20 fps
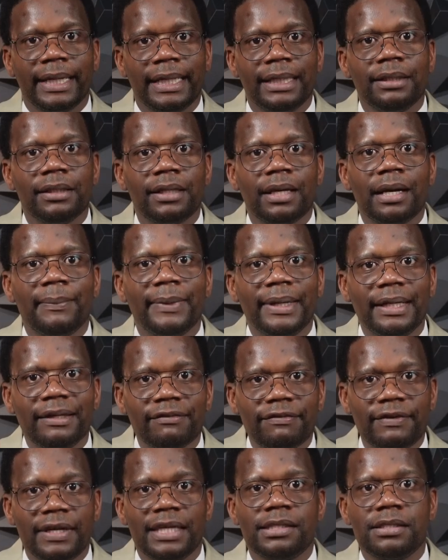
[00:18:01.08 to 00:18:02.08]
income and
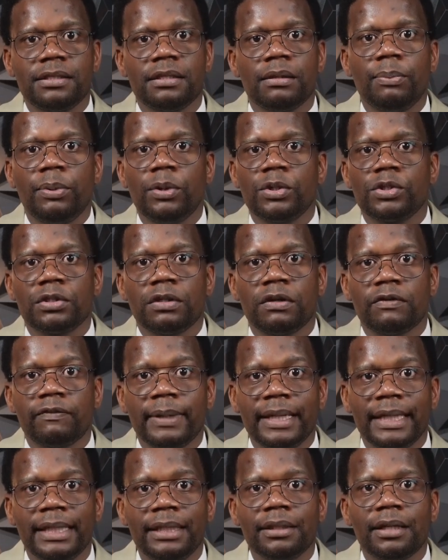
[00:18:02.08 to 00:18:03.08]
investing a portion of
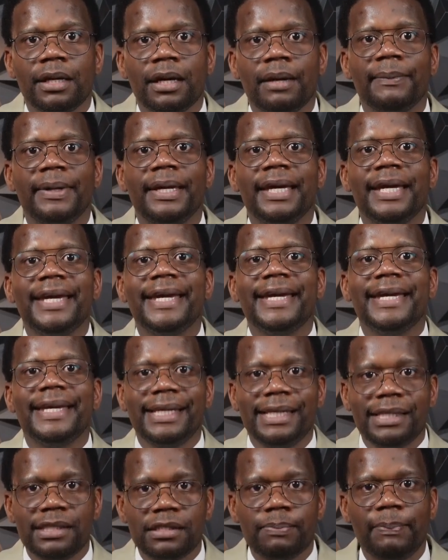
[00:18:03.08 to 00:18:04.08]
my income
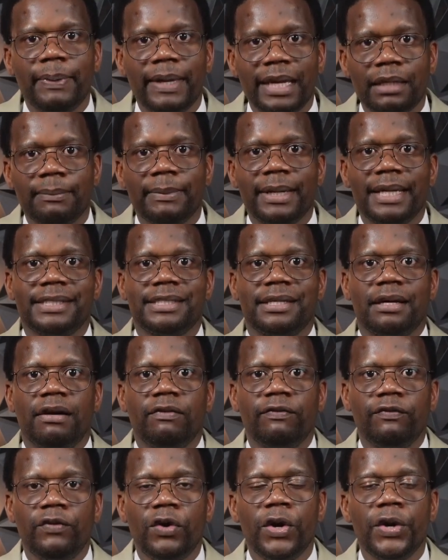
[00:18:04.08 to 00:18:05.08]
is paying
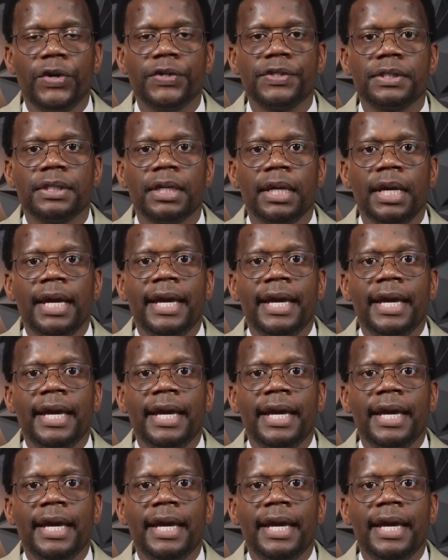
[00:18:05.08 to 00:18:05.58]
myself first.